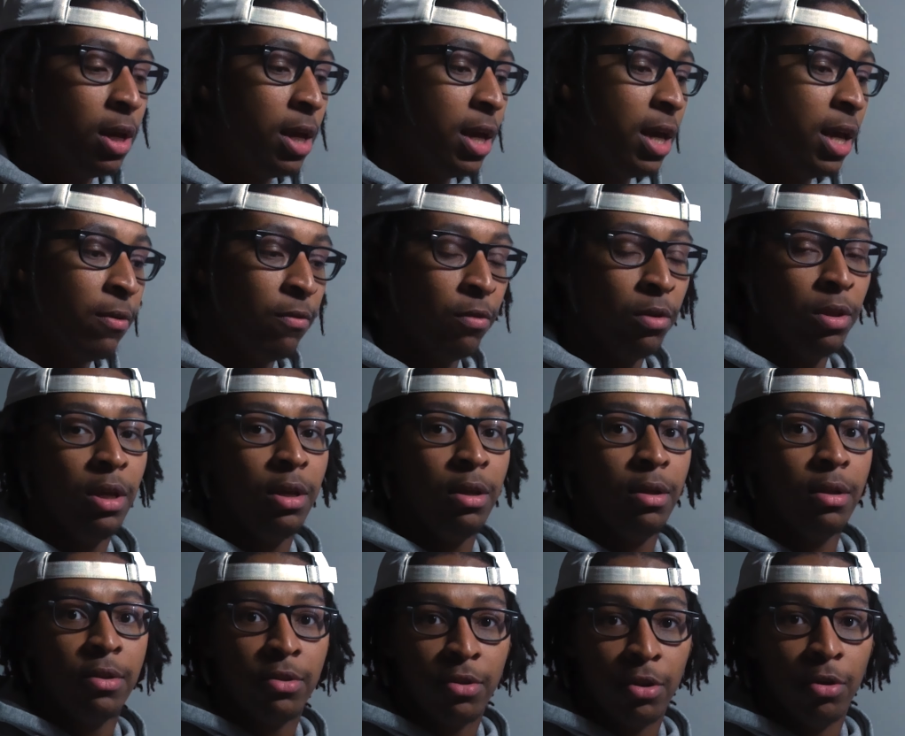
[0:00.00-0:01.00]
It really
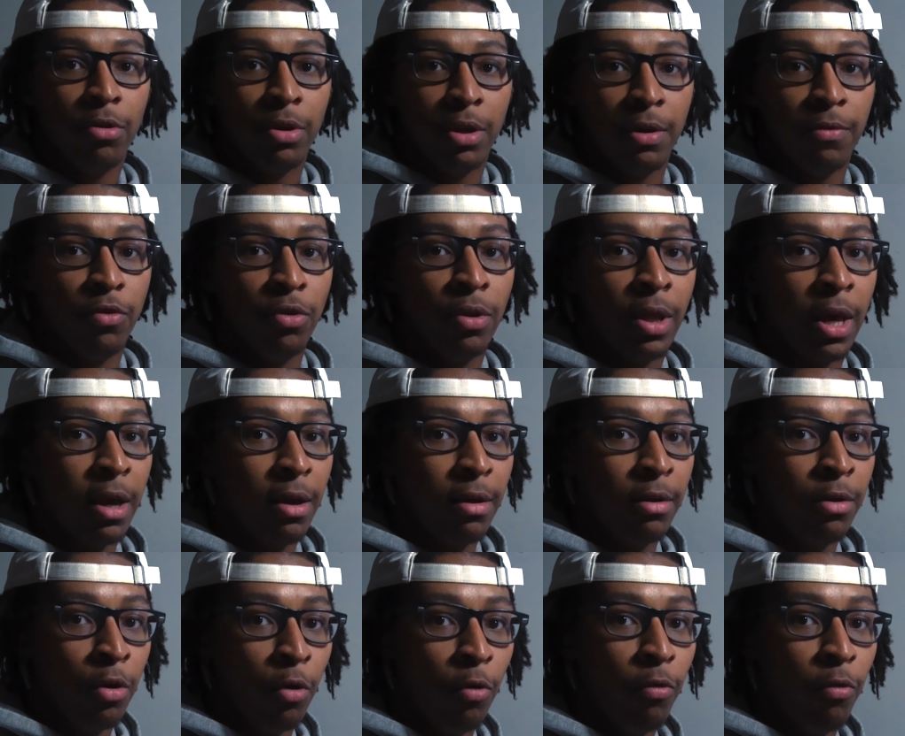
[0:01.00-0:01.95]
still gives you that, you know,